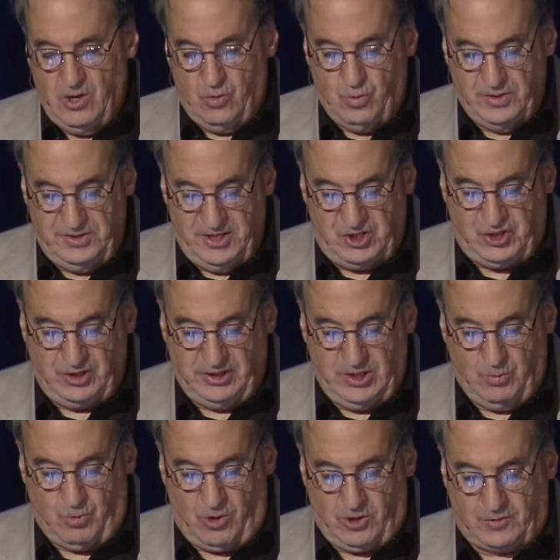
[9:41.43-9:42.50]
who initially
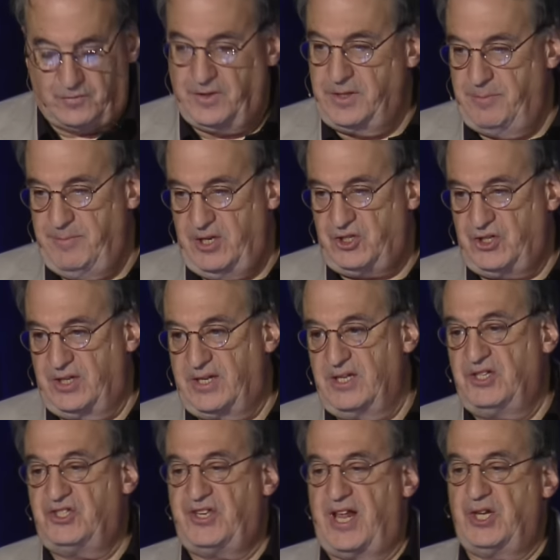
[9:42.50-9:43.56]
worked for the
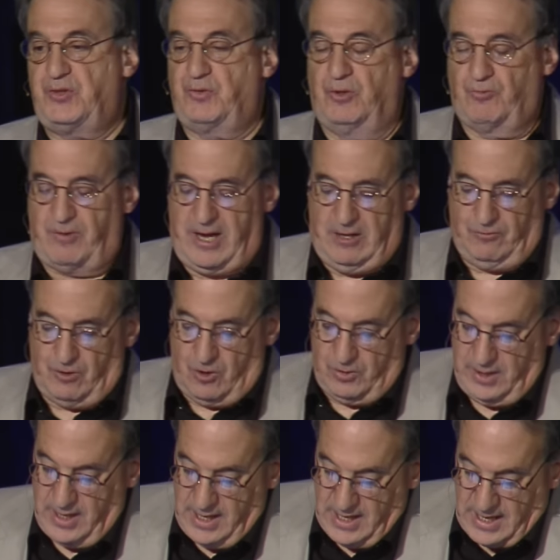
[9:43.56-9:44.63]
Michigan Central
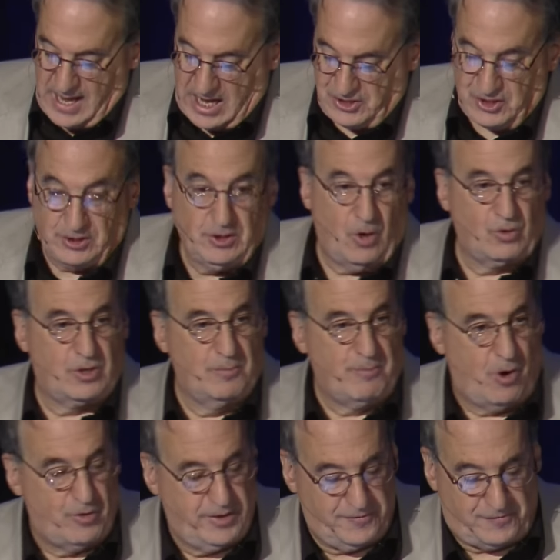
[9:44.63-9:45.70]
Railroad as a
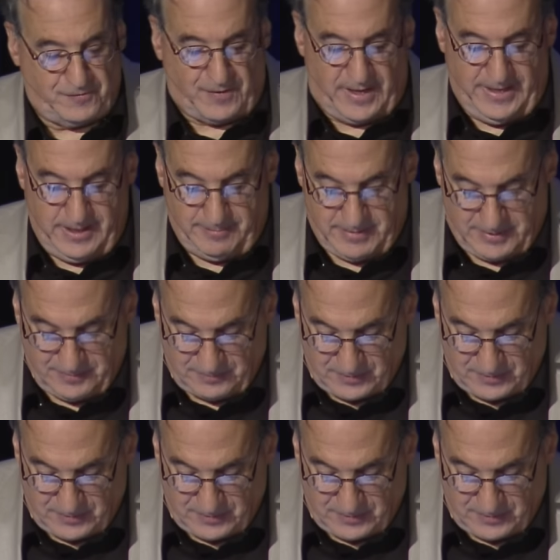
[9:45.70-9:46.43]
locomotive fireman.